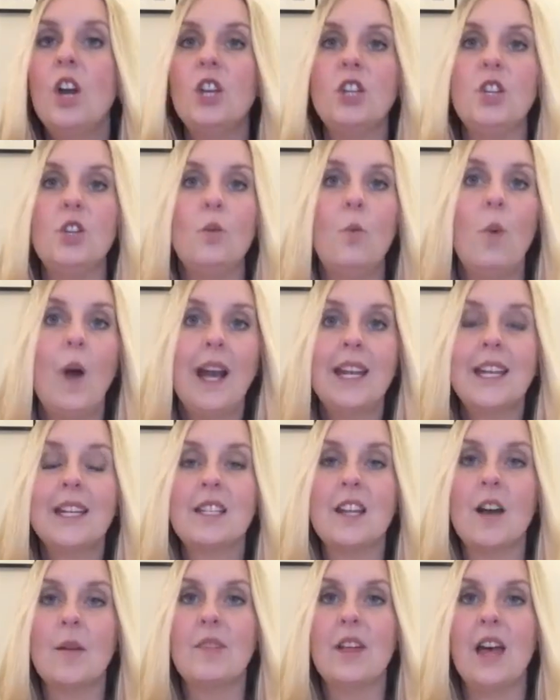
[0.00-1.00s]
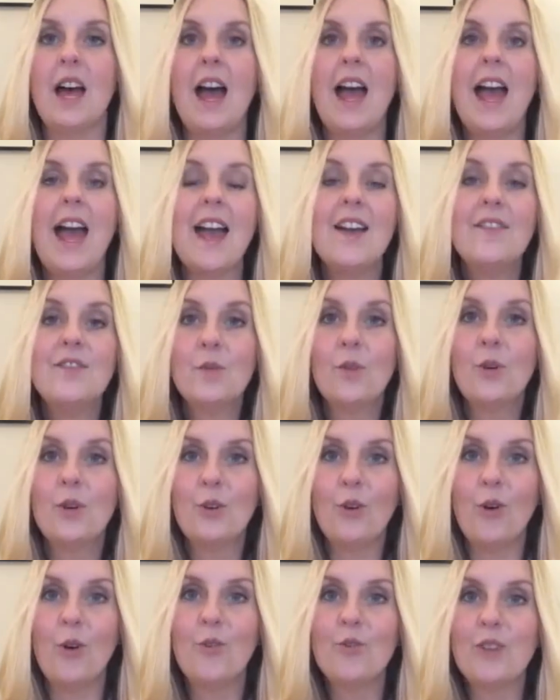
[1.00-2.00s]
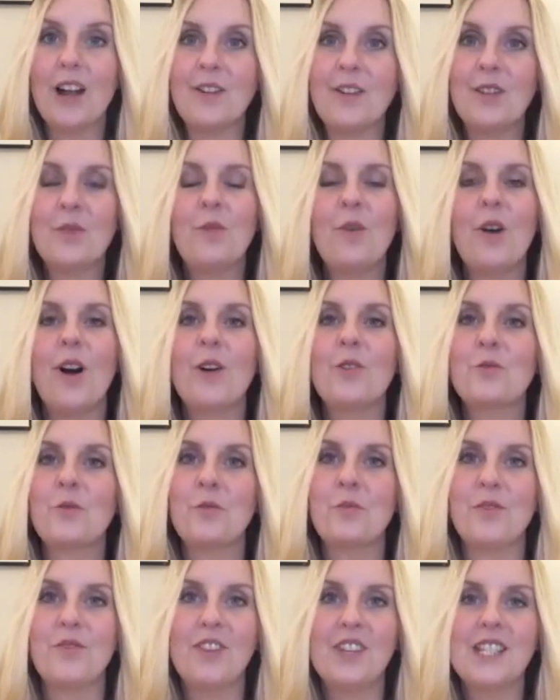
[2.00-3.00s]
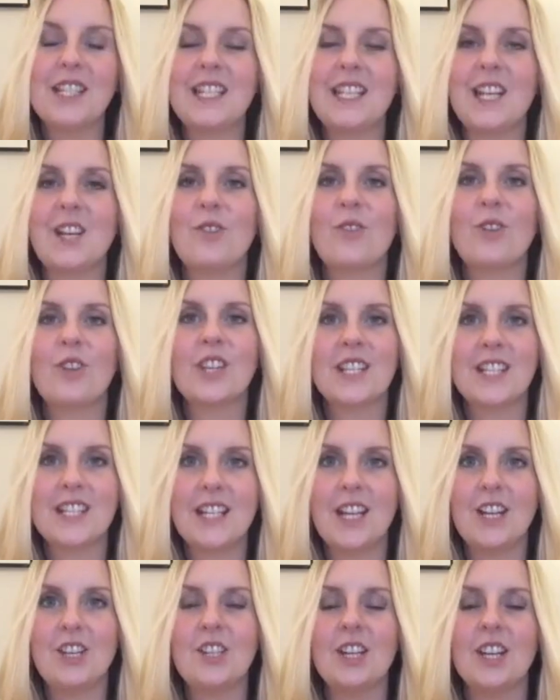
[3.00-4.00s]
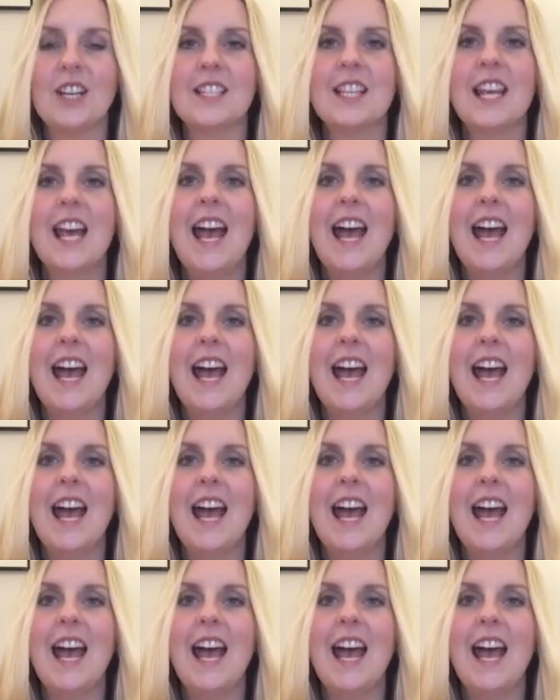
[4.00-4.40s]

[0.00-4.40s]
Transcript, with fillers: You whack it up there. Everyone all around the world will be visiting all of the stitches,